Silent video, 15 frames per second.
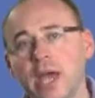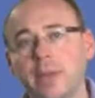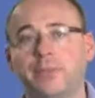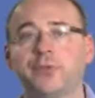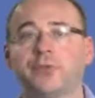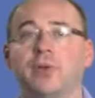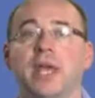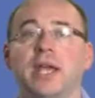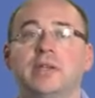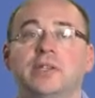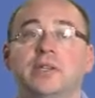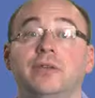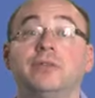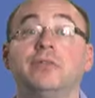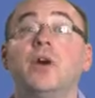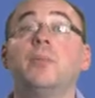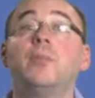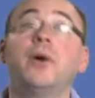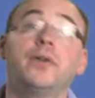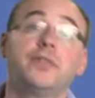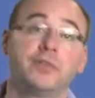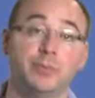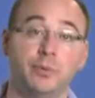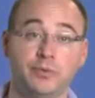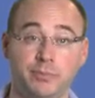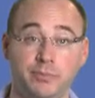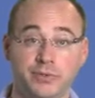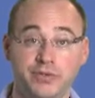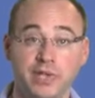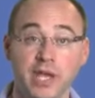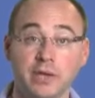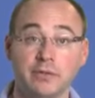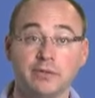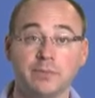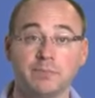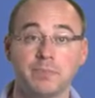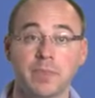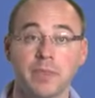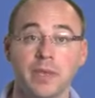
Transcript: abstract is not possible to protect.